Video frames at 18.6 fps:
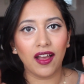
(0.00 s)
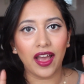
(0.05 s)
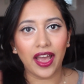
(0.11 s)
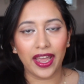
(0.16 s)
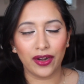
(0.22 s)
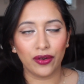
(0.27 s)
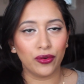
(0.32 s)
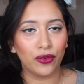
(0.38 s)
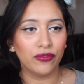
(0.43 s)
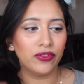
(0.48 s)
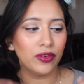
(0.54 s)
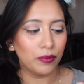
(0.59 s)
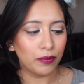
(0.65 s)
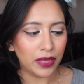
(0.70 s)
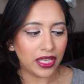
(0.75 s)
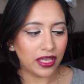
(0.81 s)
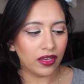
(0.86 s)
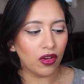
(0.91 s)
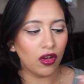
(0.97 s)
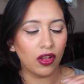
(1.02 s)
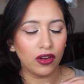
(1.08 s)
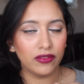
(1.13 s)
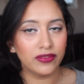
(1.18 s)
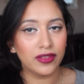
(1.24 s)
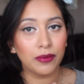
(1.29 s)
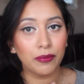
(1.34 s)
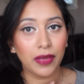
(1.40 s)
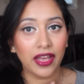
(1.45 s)
I don't know, for me all
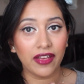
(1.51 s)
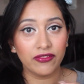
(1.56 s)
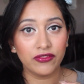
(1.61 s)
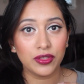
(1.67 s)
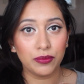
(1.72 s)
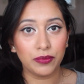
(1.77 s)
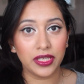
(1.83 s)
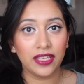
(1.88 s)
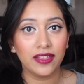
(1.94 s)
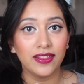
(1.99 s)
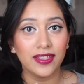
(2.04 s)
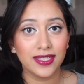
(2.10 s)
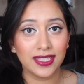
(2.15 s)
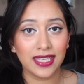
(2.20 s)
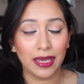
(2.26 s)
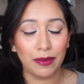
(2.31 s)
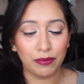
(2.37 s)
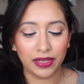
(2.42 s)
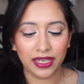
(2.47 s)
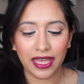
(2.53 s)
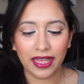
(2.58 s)
of them have to be the same